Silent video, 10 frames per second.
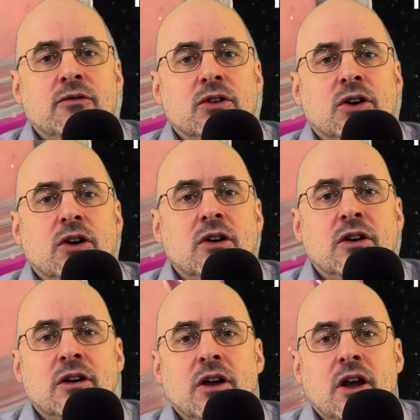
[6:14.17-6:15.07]

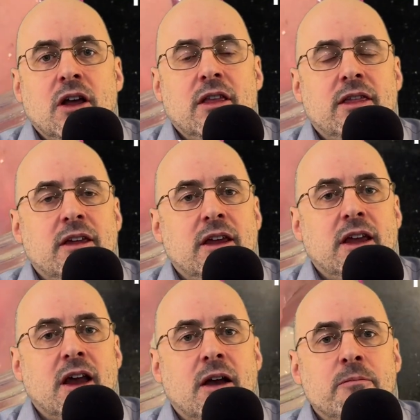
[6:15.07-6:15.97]
return,
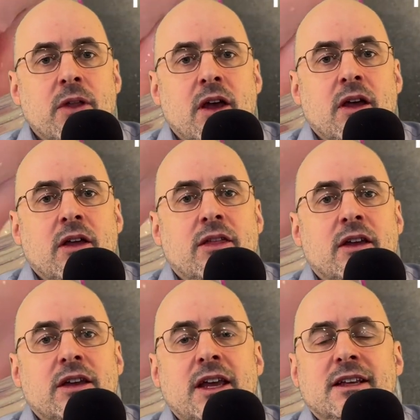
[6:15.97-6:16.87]
the
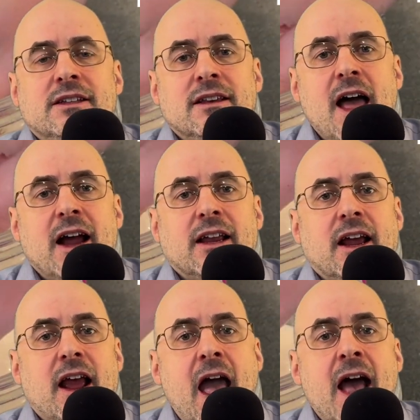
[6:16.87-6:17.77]
yeast and
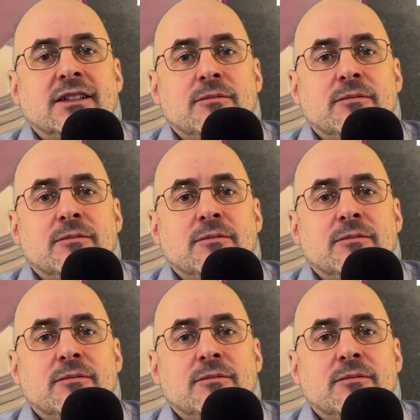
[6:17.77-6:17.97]
lactic acid